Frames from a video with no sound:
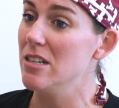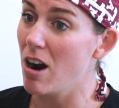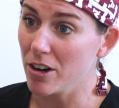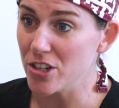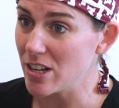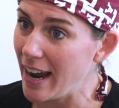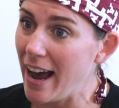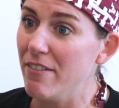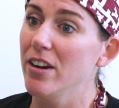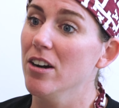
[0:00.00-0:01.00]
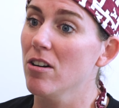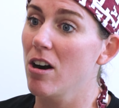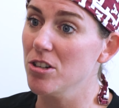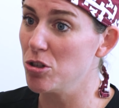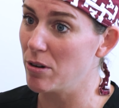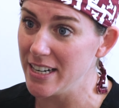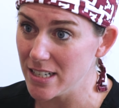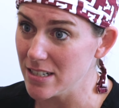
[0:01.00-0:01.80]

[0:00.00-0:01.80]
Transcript: doctors I have here are trained in